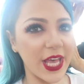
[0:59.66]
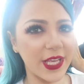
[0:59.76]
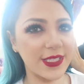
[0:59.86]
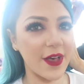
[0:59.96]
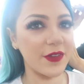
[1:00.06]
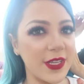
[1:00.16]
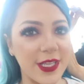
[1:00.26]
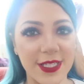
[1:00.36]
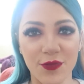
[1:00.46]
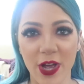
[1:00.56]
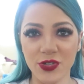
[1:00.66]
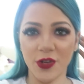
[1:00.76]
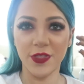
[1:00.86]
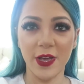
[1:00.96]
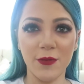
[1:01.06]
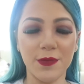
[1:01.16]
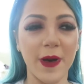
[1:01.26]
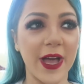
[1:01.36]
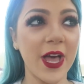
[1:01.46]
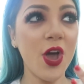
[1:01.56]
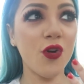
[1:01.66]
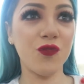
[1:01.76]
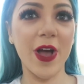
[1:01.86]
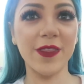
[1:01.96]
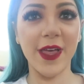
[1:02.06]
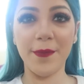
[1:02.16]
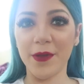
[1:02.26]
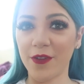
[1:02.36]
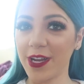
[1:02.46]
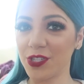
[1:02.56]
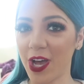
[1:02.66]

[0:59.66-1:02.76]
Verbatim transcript: like seventies retro thing with my red lip and red